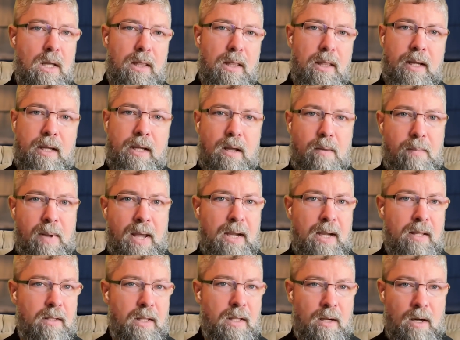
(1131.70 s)
they come back
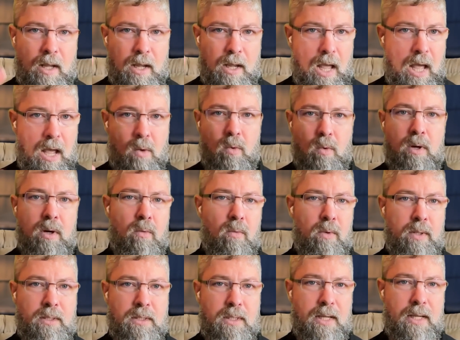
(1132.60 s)
and they're like, "I want to
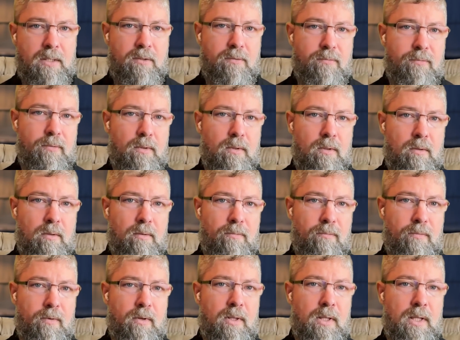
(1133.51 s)
retest for
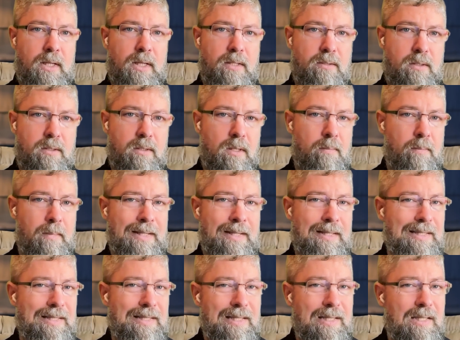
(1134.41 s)
this," and I'm like,
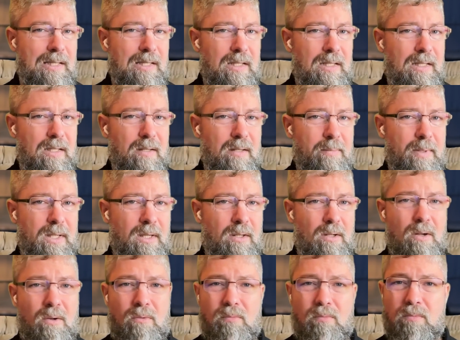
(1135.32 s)
I mean, you
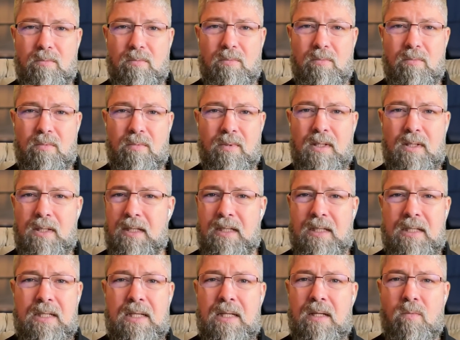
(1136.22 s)
don't really
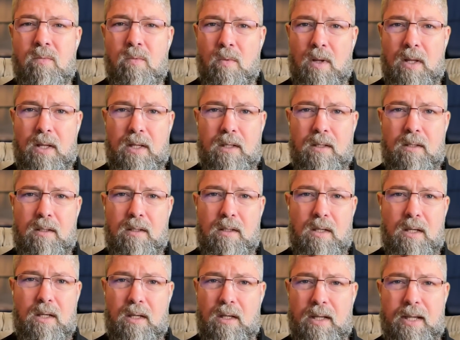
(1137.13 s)
need one.
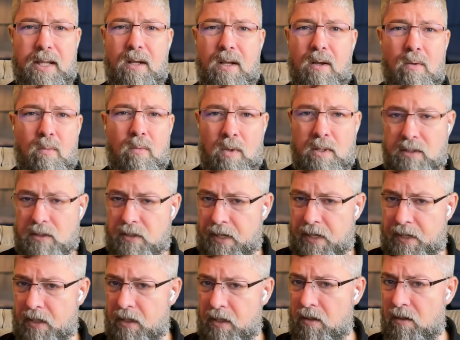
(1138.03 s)
Hang on one
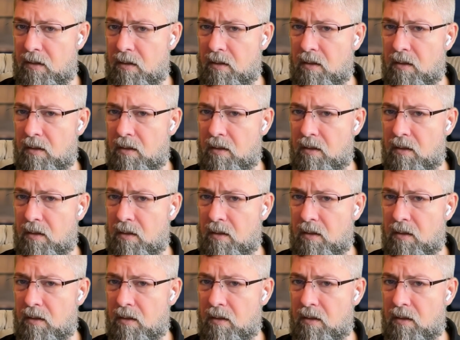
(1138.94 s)
second.